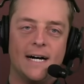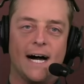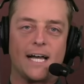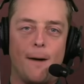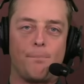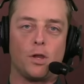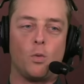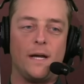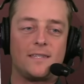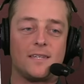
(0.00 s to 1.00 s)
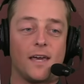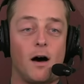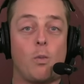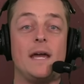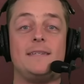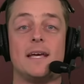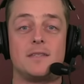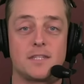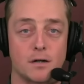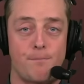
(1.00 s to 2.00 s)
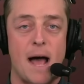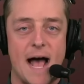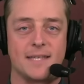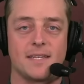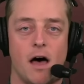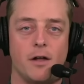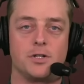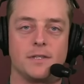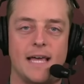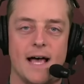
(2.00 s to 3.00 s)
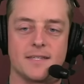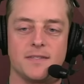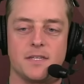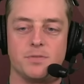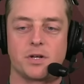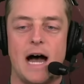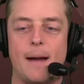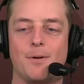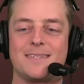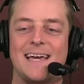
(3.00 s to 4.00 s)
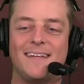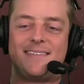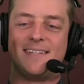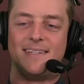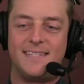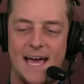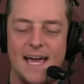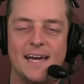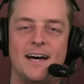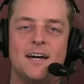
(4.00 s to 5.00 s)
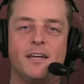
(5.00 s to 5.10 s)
A couple of weeks ago, we did surpass one hundred thousand subscribers, and today,